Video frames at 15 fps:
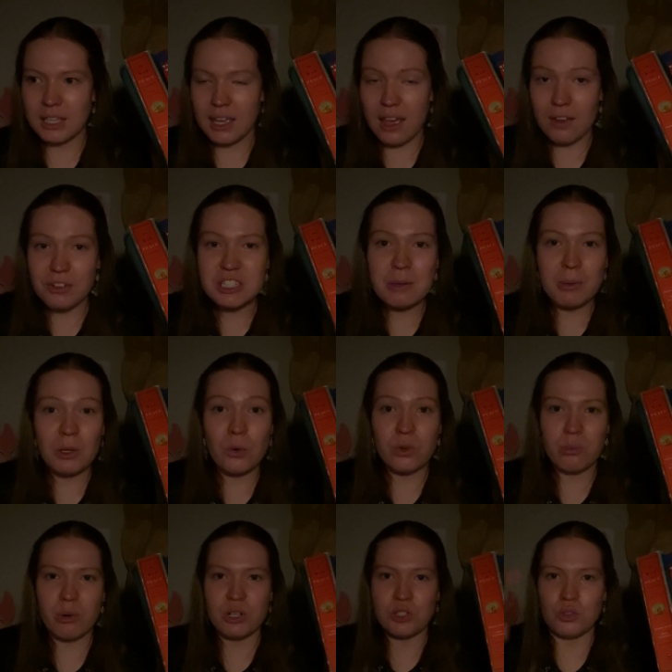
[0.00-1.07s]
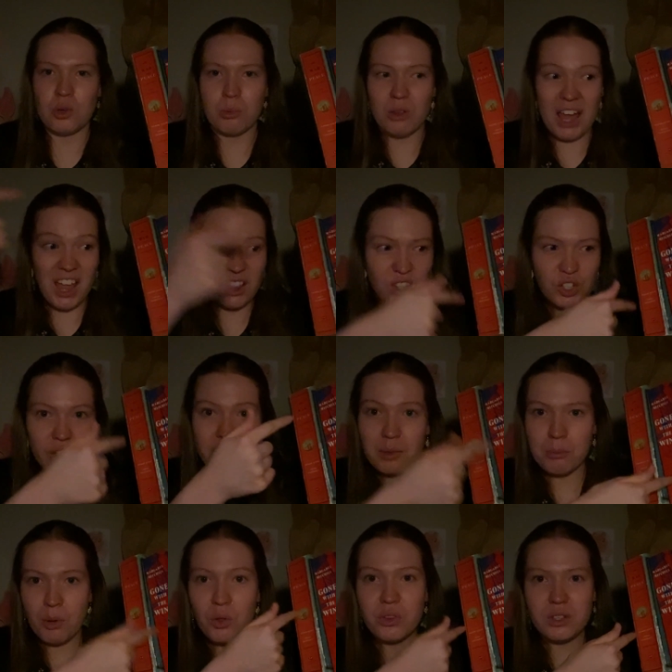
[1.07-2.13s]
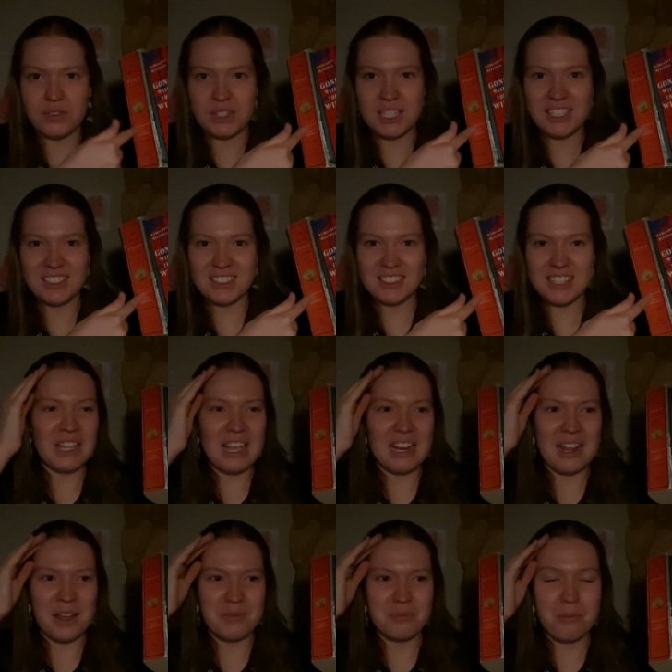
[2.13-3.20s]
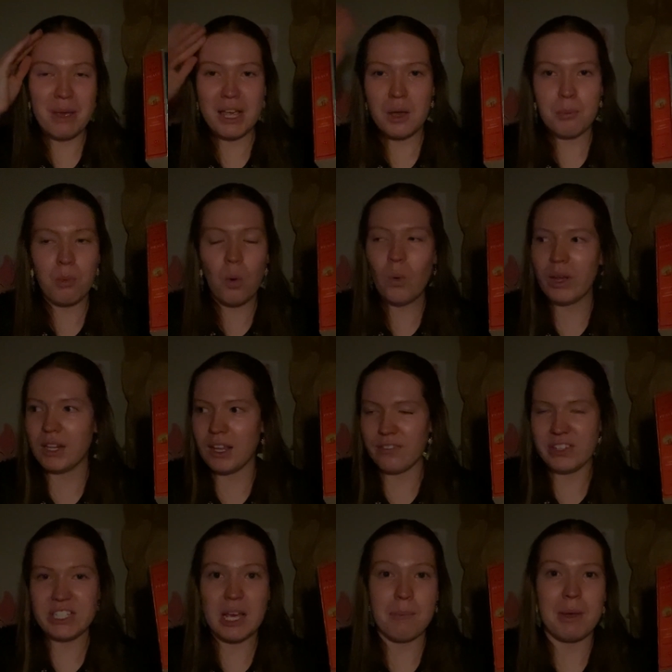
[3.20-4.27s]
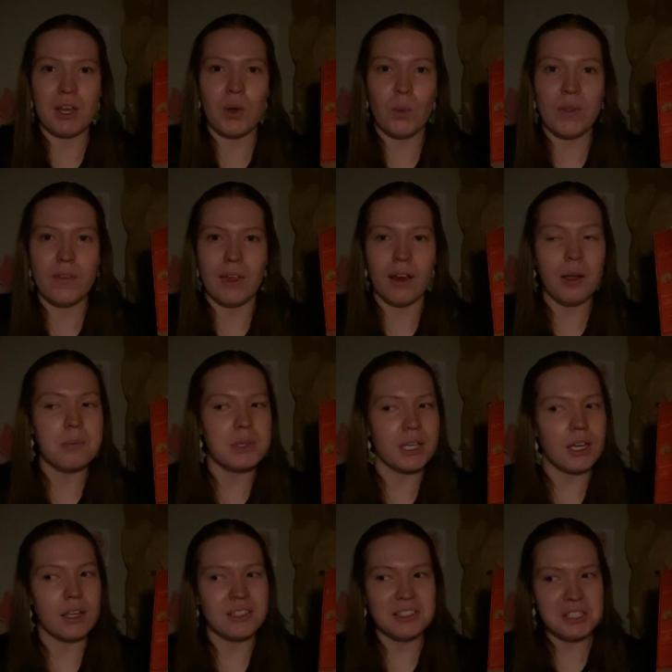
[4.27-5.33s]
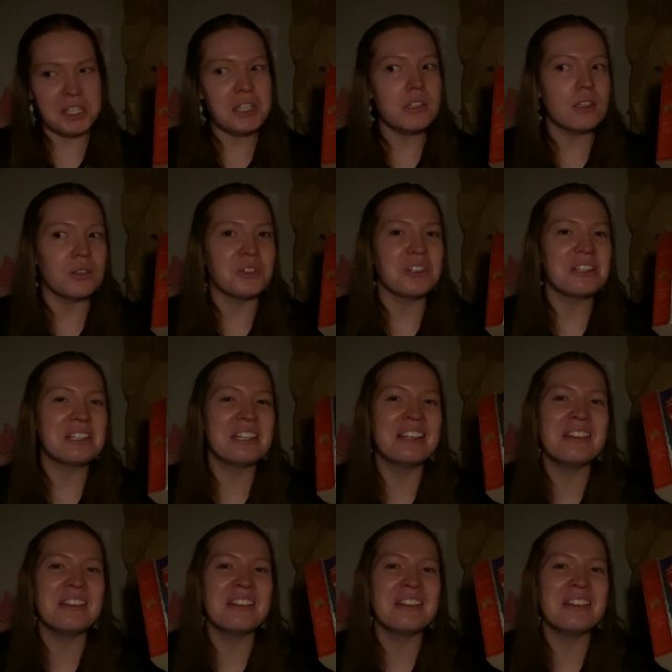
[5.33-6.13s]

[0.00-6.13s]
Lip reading: Like every time I go into Barnes & Noble, I look at both of these and I make a point every time I go in there. I'm like, I see you.